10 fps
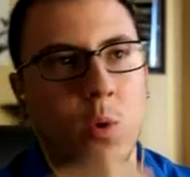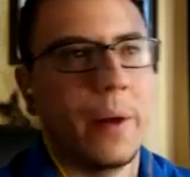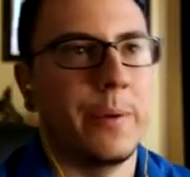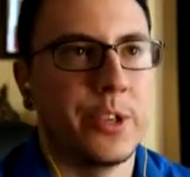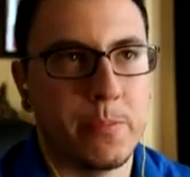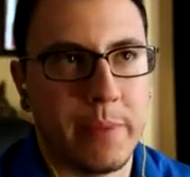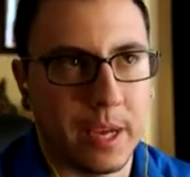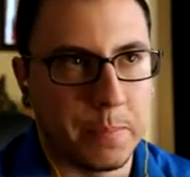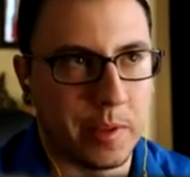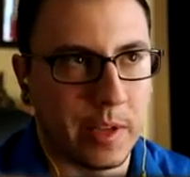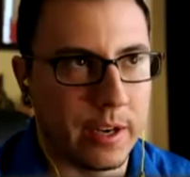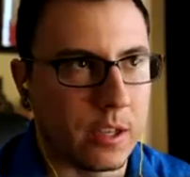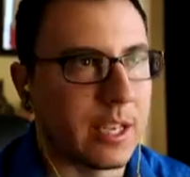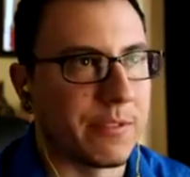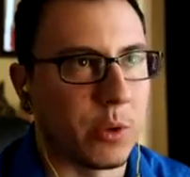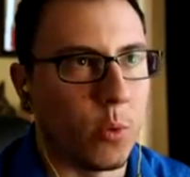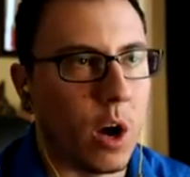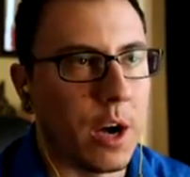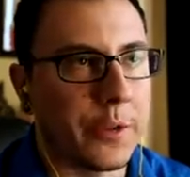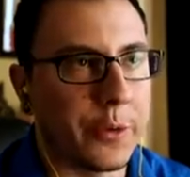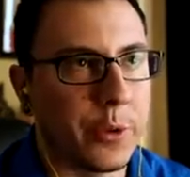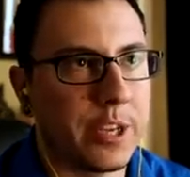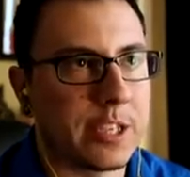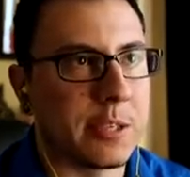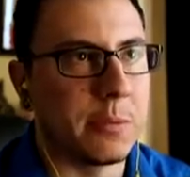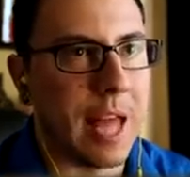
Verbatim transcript: Why would you make players have to walk through this